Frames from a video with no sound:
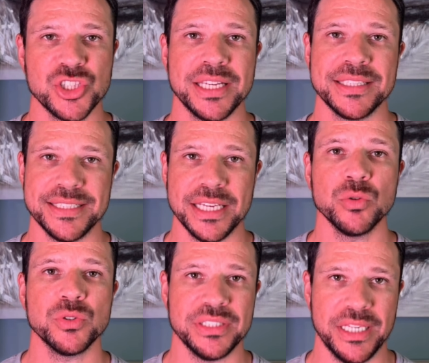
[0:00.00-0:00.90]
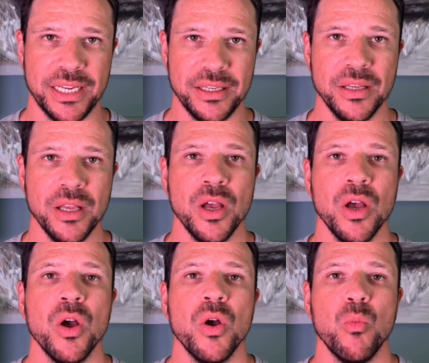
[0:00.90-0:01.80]
in a single sitting.
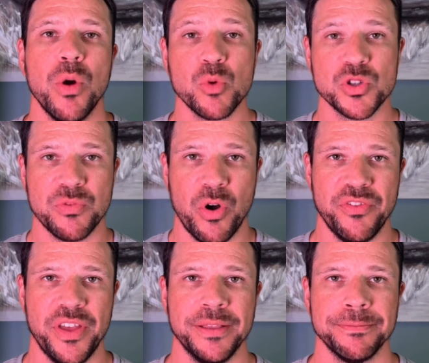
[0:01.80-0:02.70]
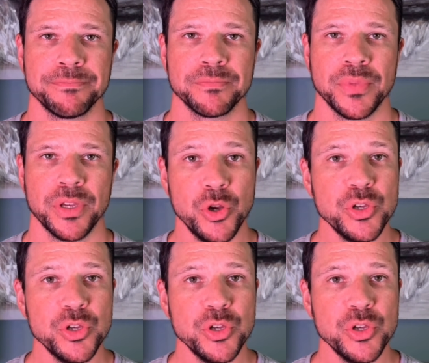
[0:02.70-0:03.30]
One more small thing. Your